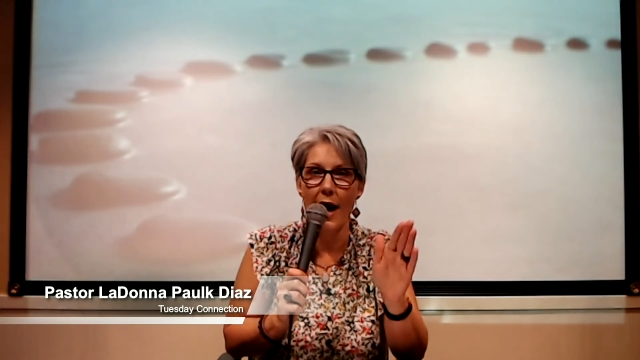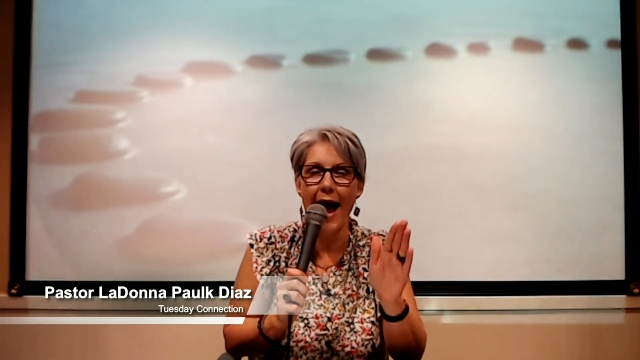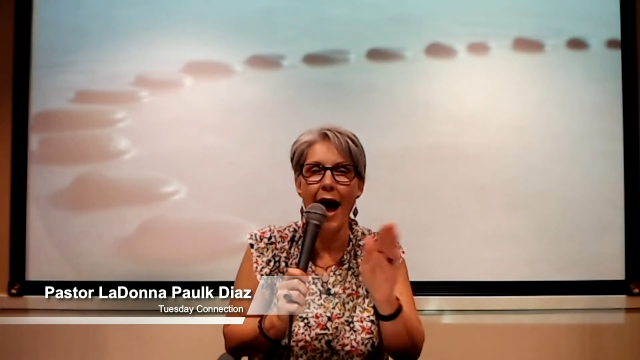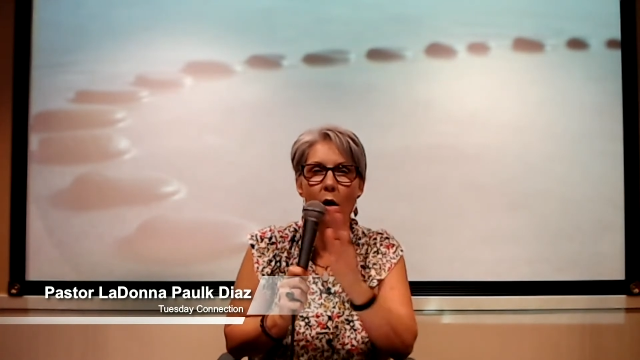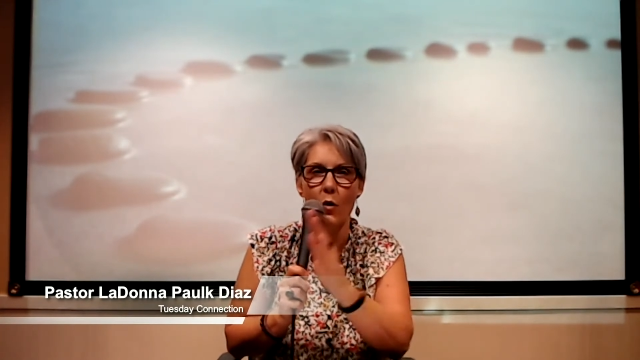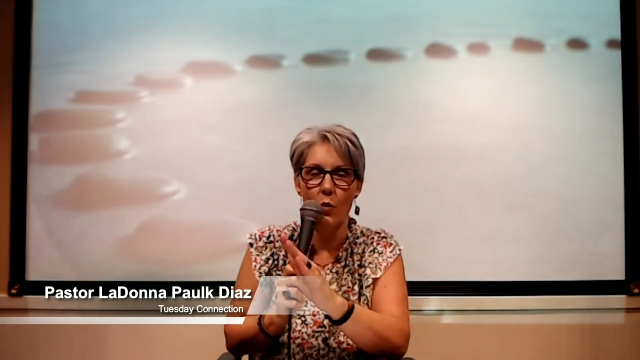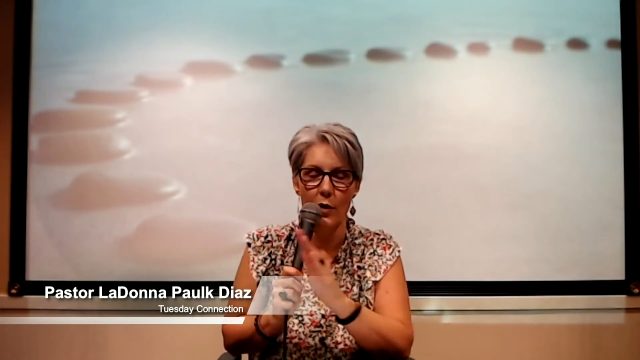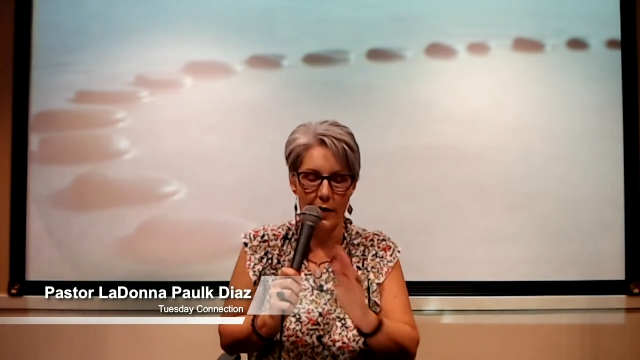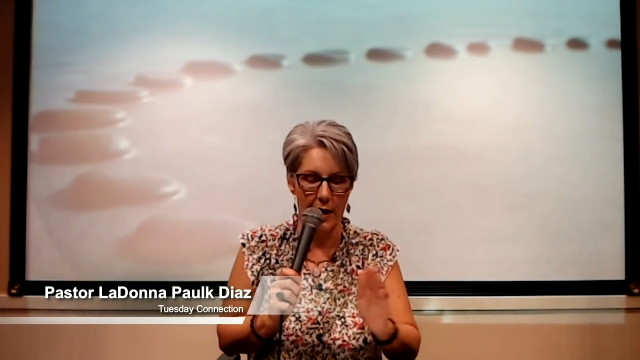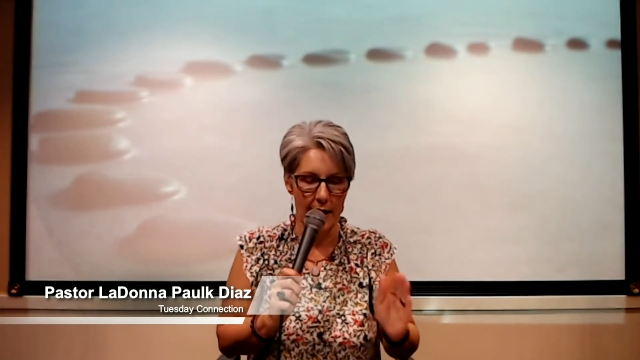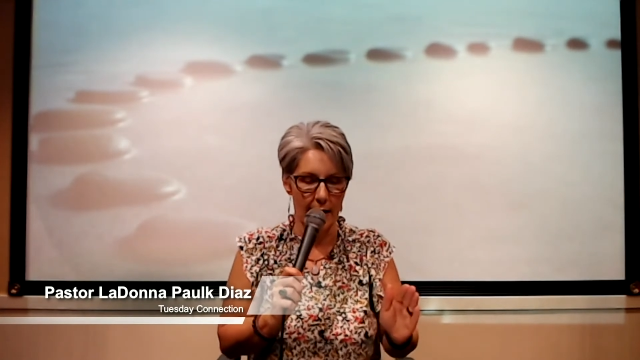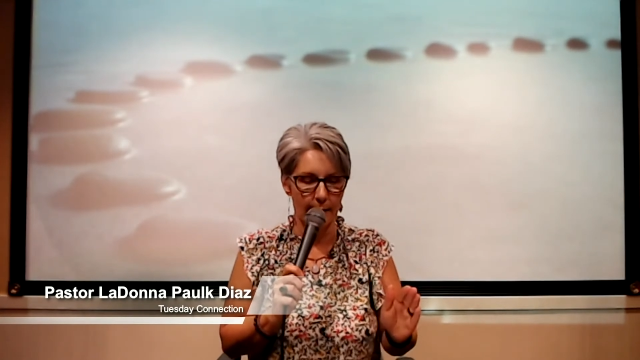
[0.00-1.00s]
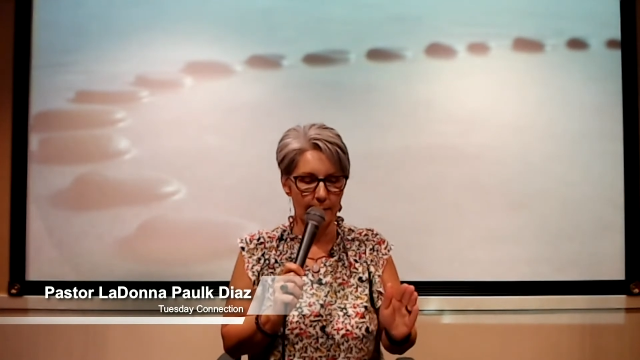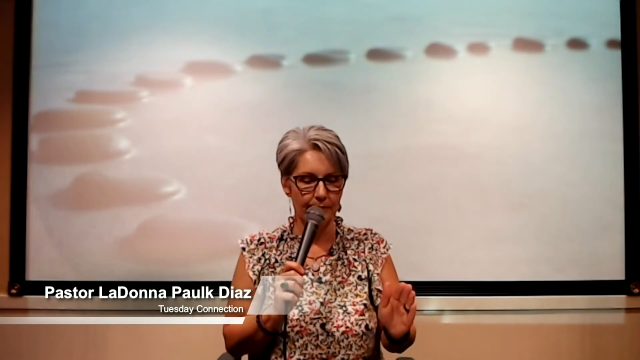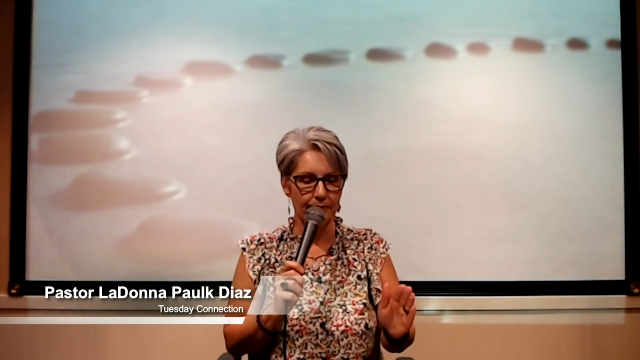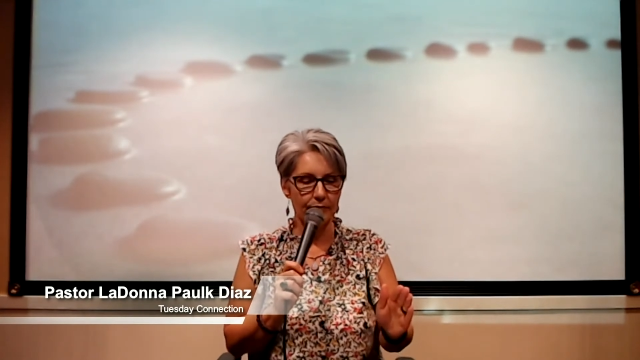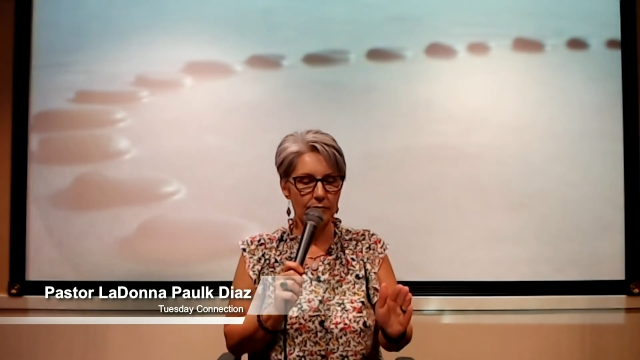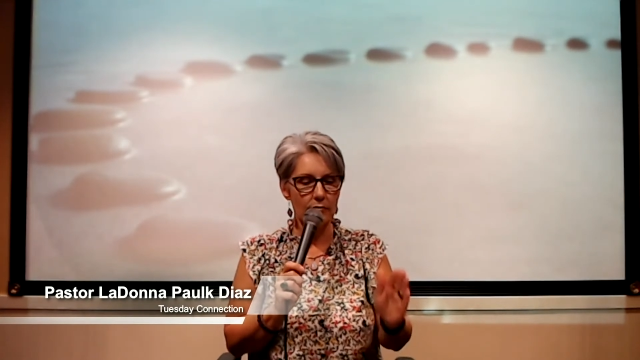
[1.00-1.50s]
out within it.
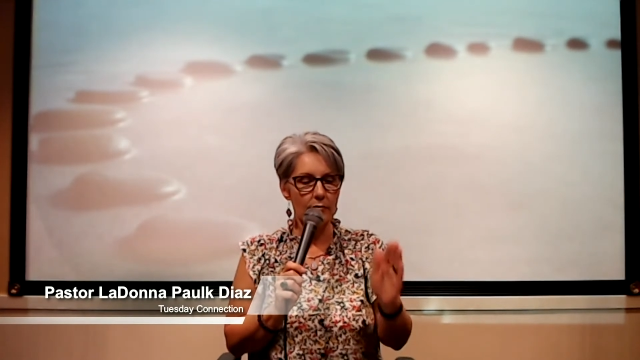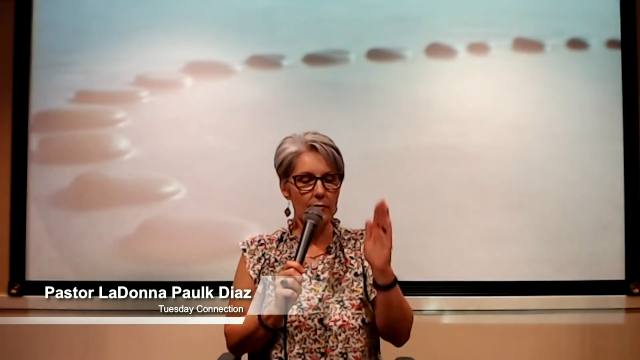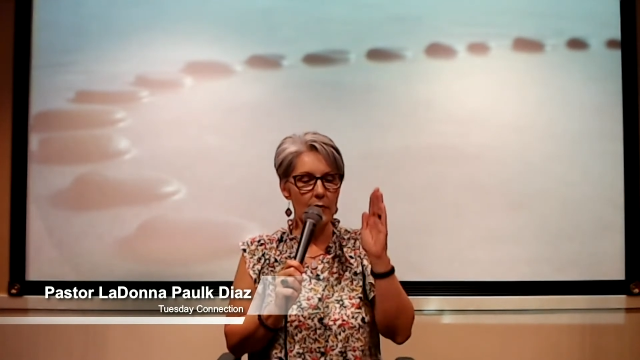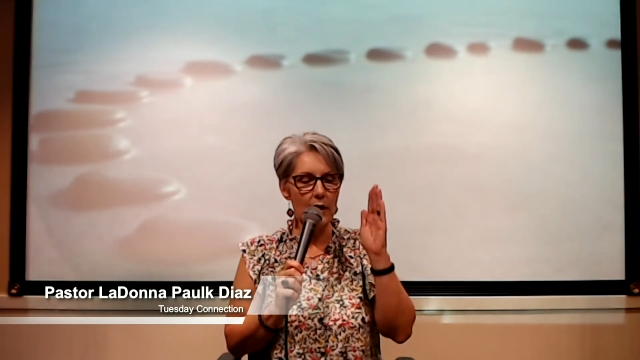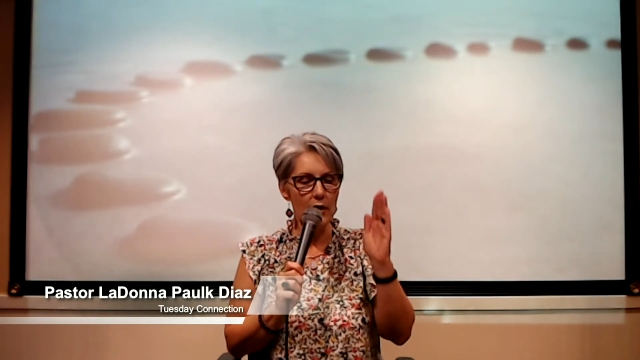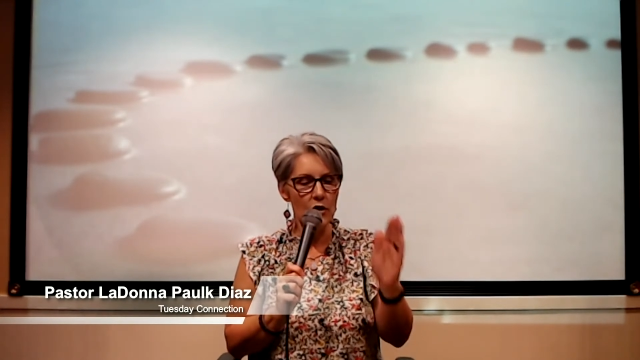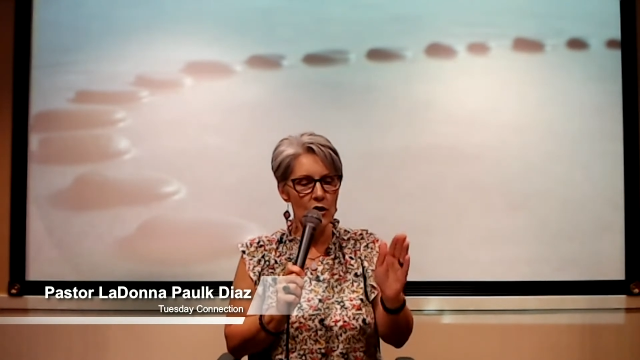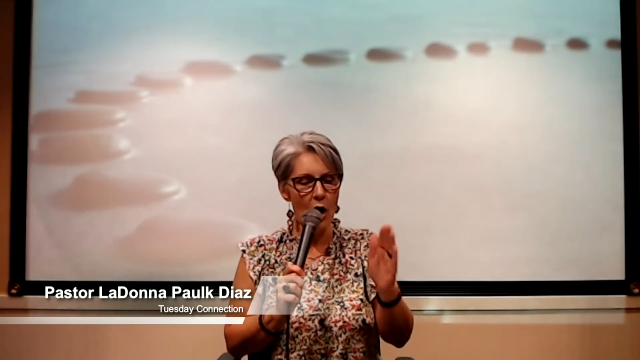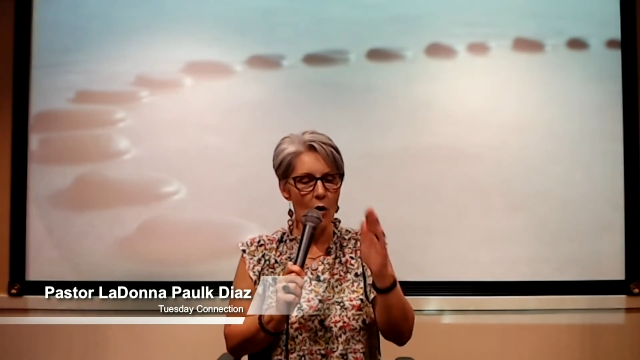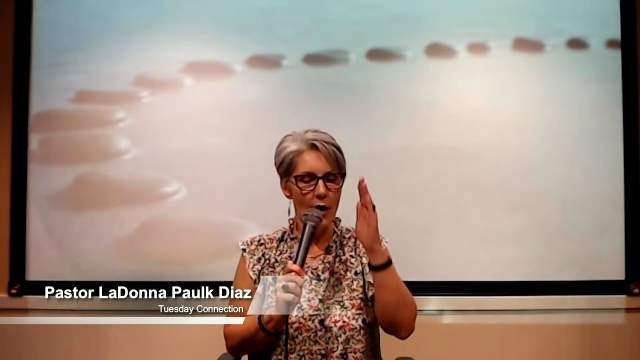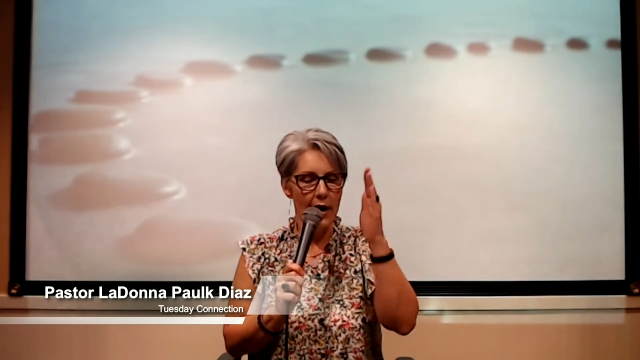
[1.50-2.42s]
So